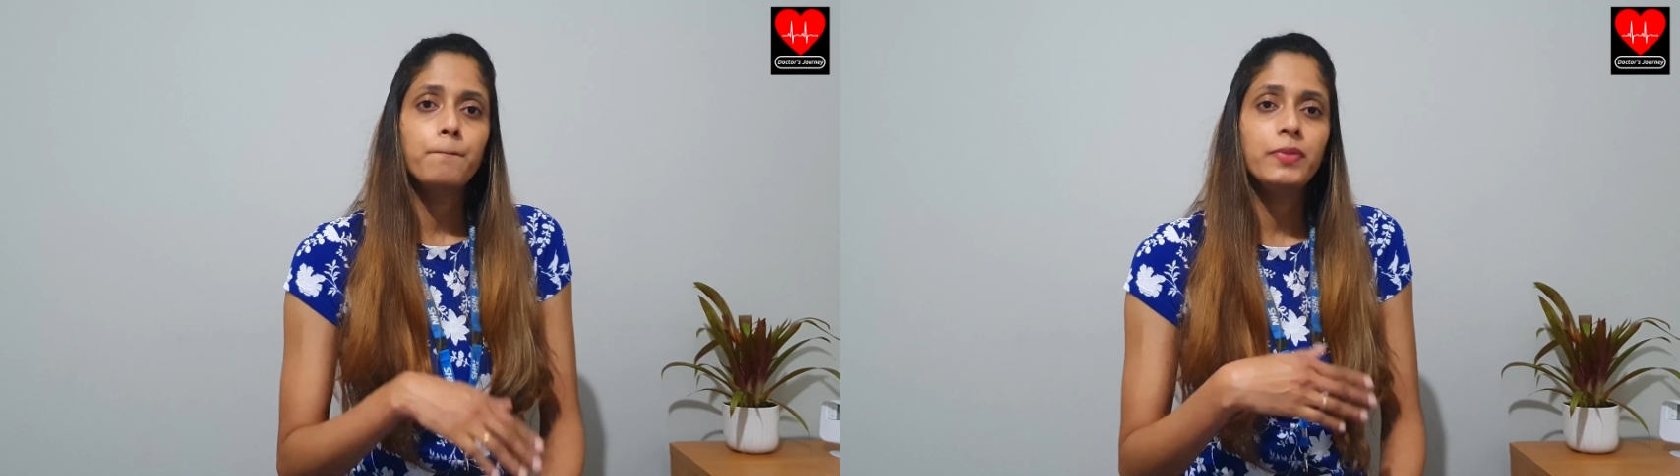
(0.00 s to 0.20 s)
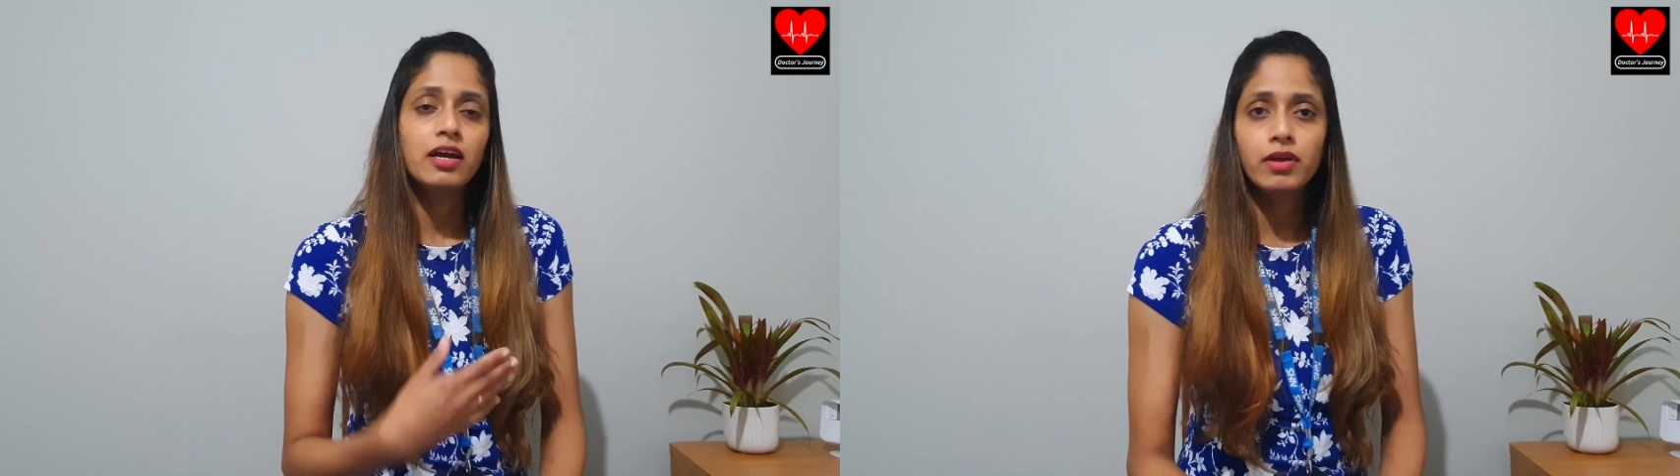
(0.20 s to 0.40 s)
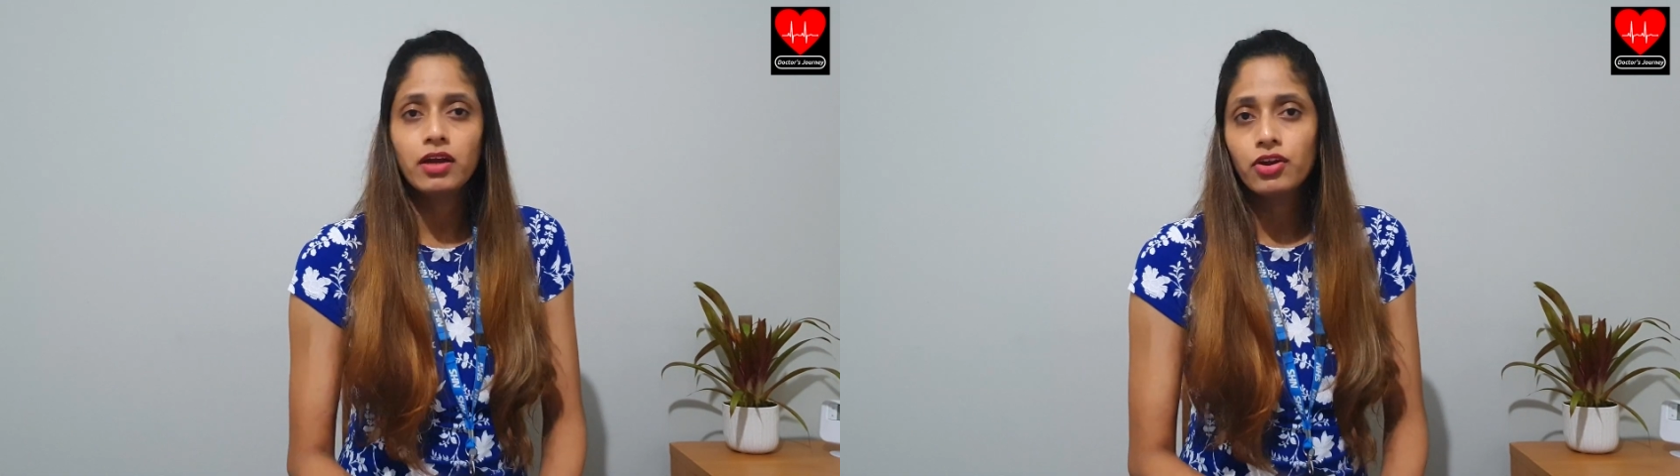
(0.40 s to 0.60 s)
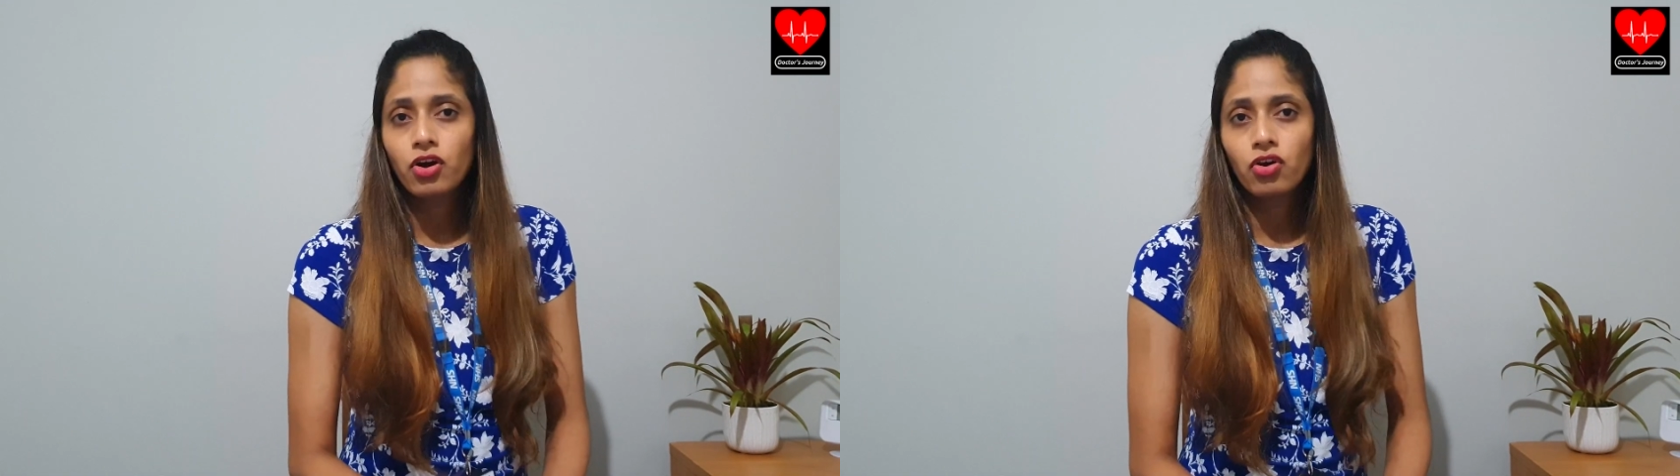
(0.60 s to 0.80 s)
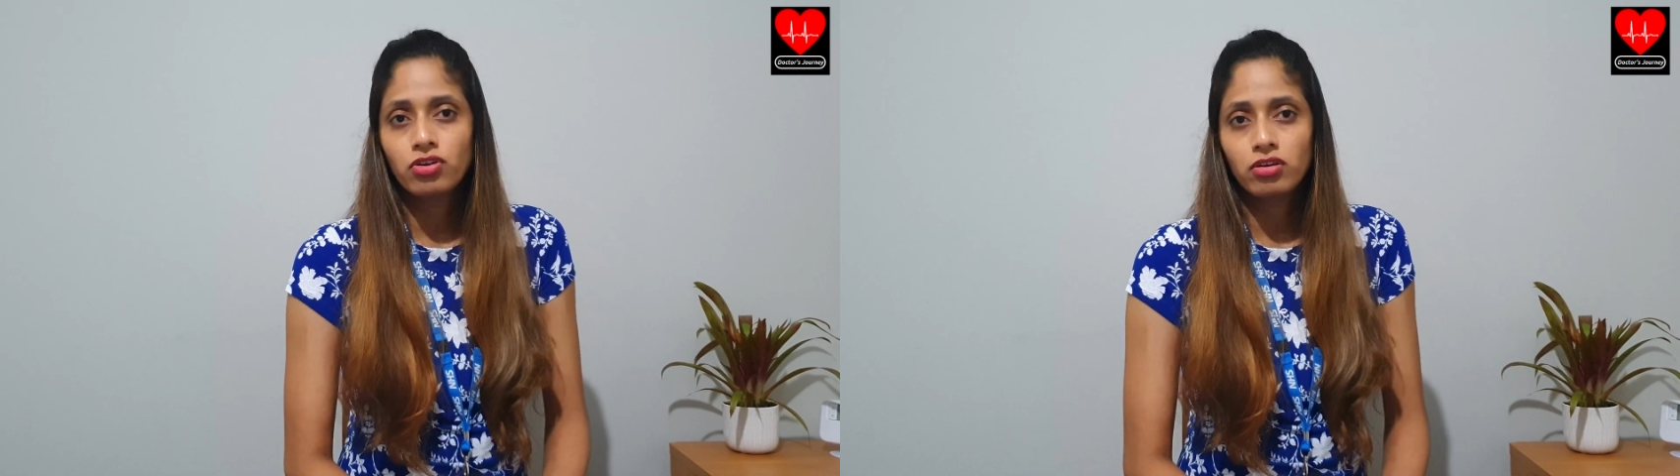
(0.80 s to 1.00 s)
becoming a
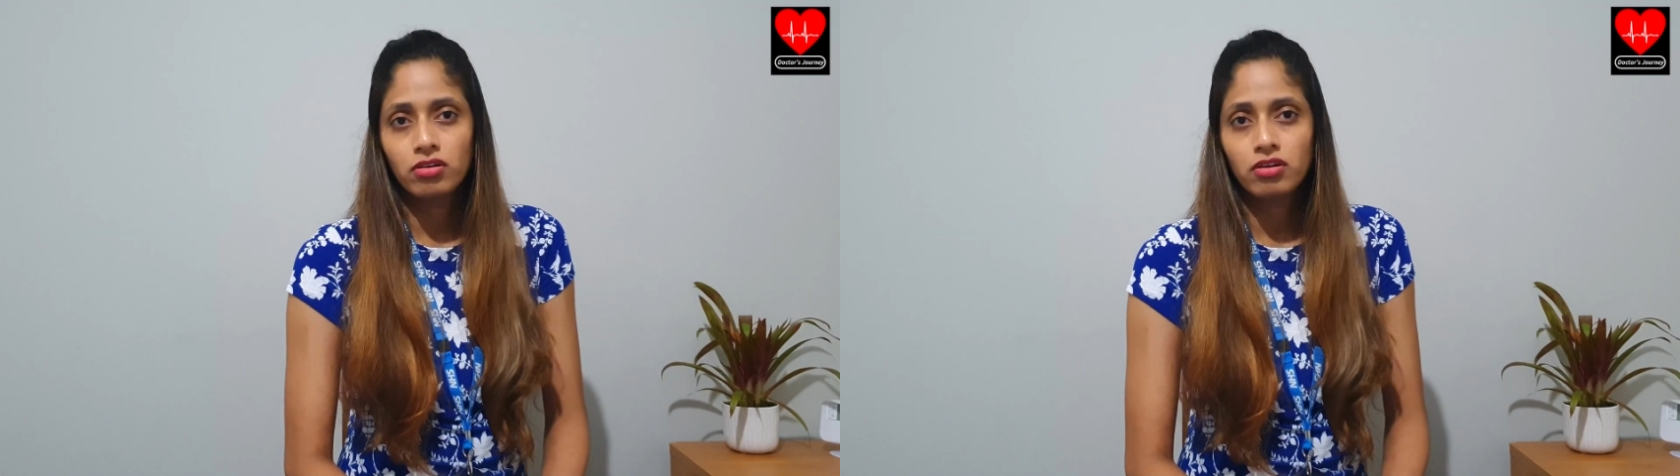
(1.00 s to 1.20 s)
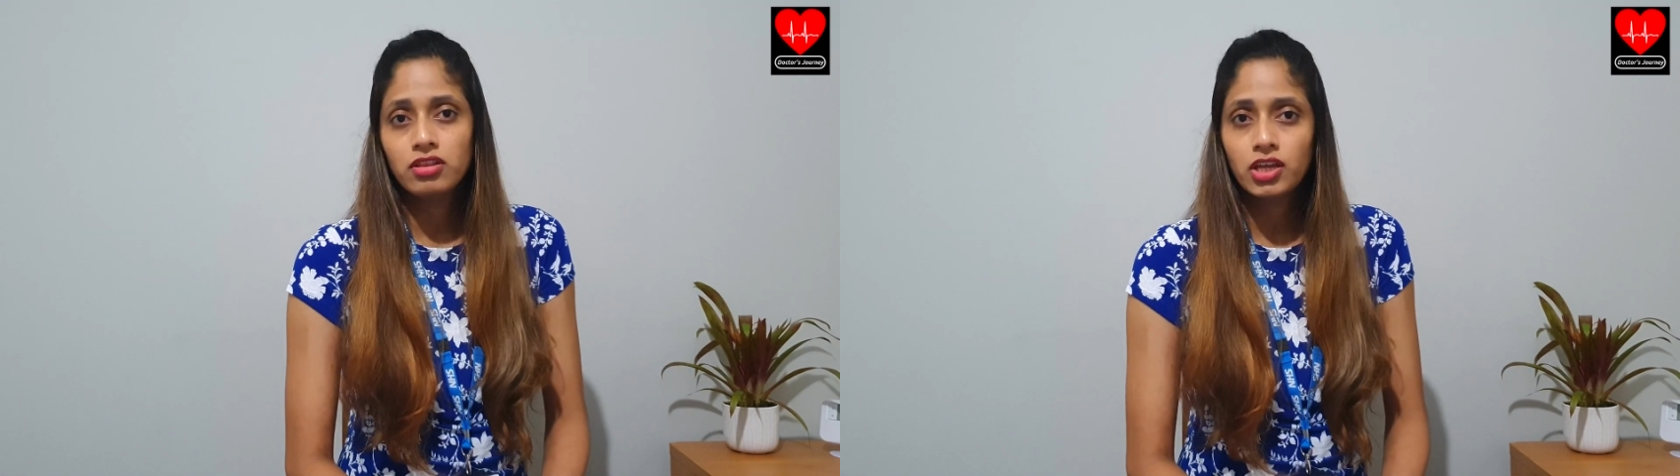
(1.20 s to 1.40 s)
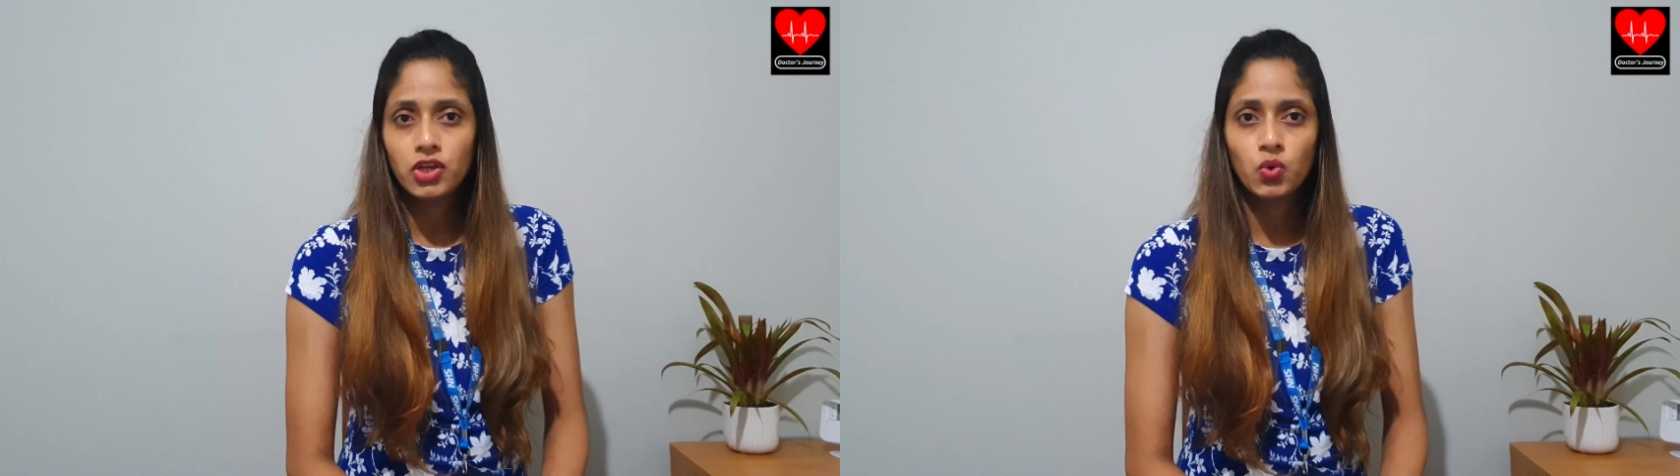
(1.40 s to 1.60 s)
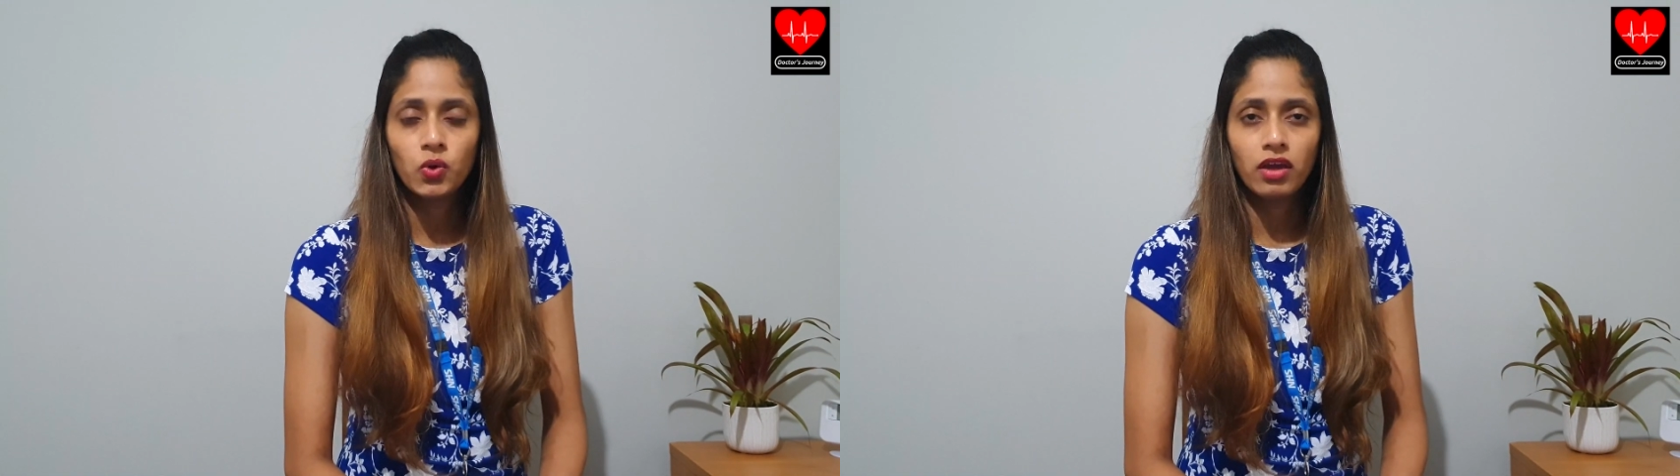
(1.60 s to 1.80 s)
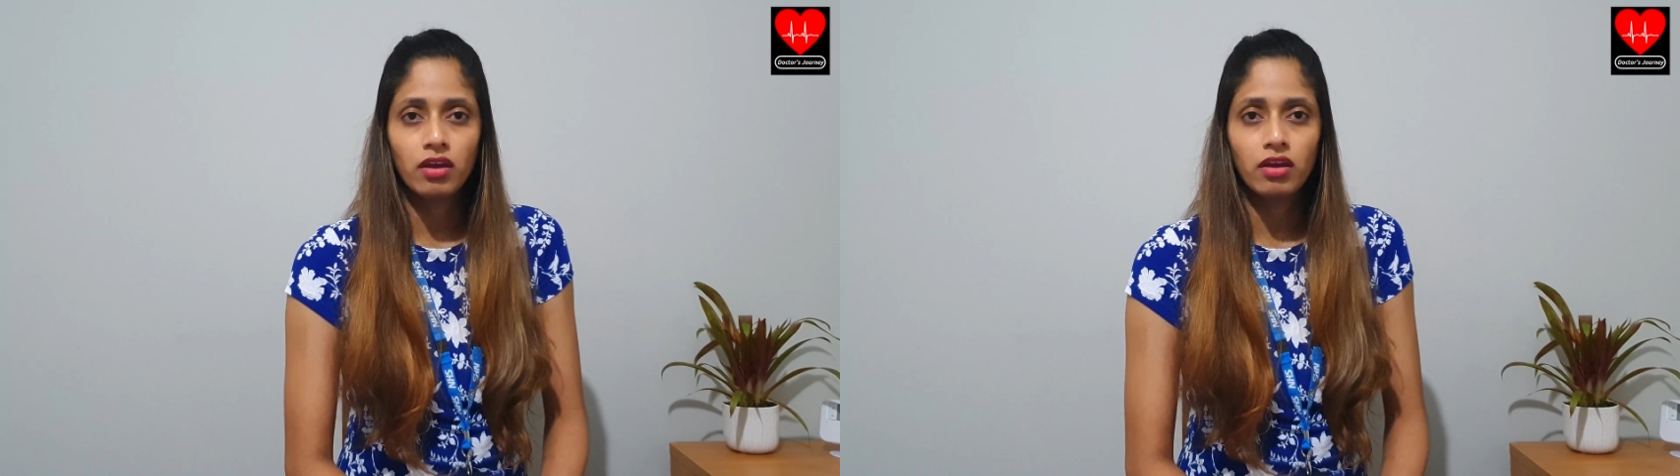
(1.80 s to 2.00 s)
doctor in the
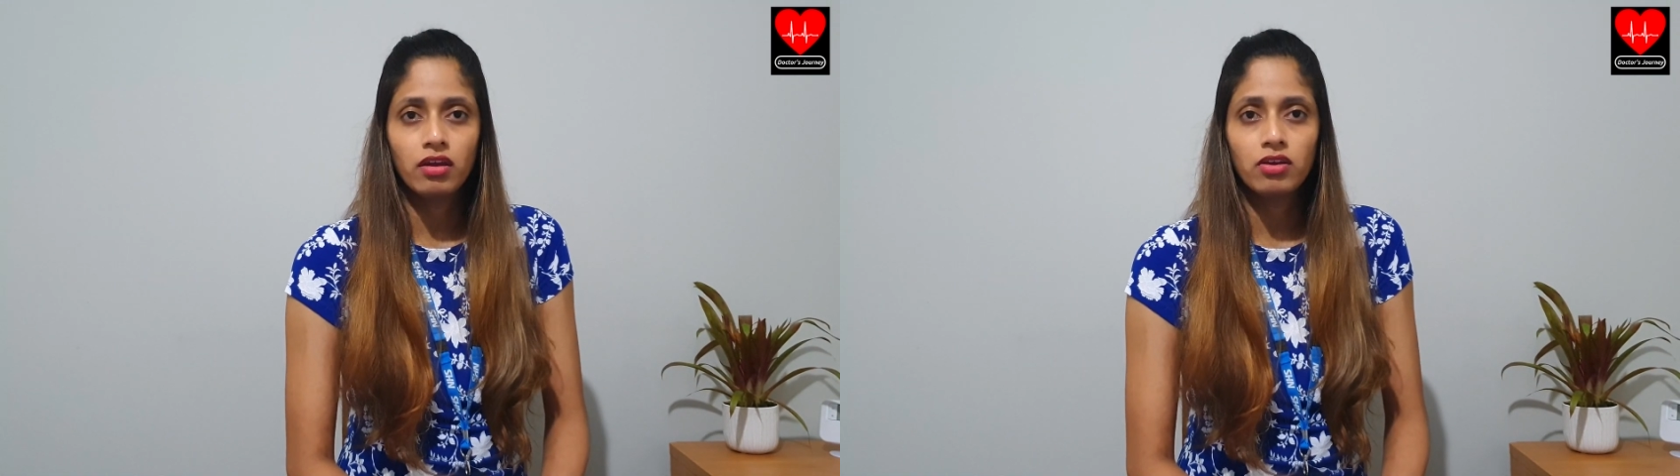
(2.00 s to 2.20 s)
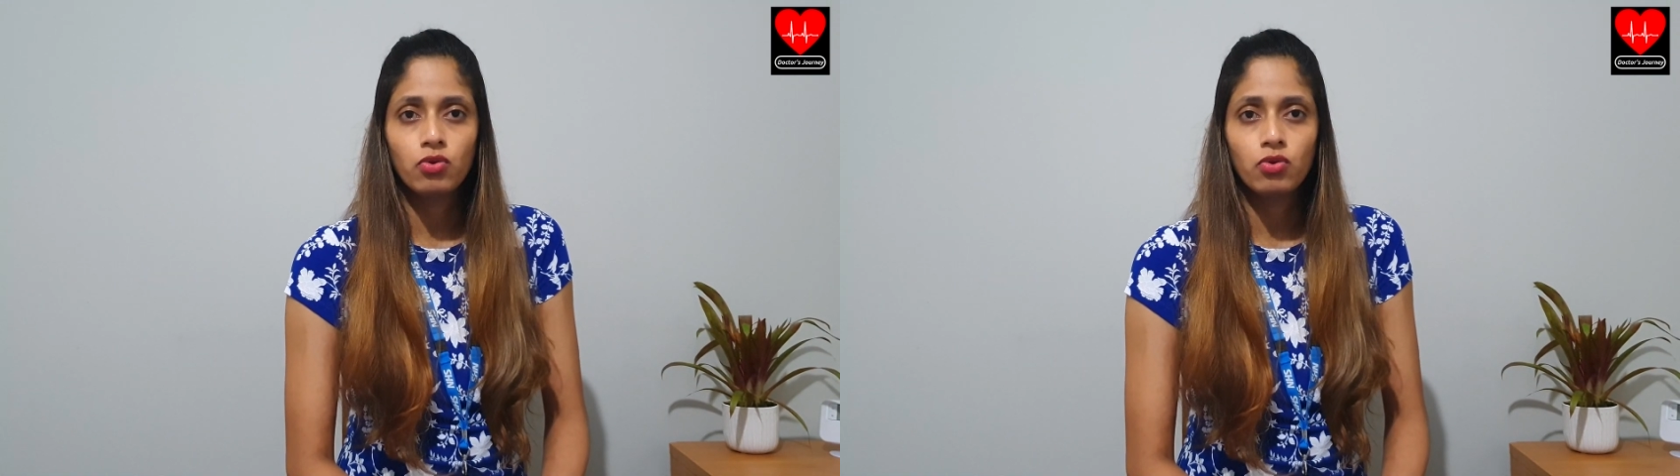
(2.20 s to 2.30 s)
UK